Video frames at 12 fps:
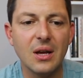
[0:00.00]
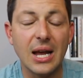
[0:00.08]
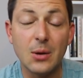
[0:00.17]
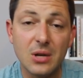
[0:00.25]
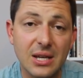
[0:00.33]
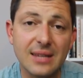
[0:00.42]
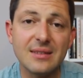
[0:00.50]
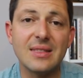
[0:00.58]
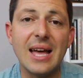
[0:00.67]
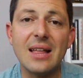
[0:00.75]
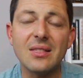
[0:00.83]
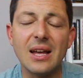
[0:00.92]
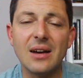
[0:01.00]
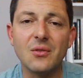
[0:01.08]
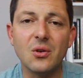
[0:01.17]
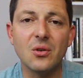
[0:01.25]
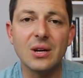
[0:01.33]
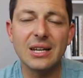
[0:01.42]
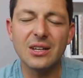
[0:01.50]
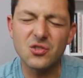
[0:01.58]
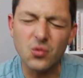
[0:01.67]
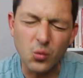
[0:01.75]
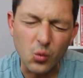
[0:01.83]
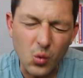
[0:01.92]
And when you get to that level, it
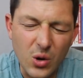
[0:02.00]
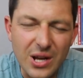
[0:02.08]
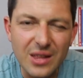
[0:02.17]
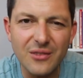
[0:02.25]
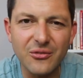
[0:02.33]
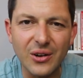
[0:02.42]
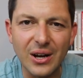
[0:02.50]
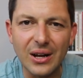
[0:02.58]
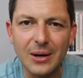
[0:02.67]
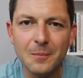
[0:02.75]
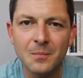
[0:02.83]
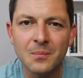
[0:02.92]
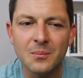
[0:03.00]
gets really fun,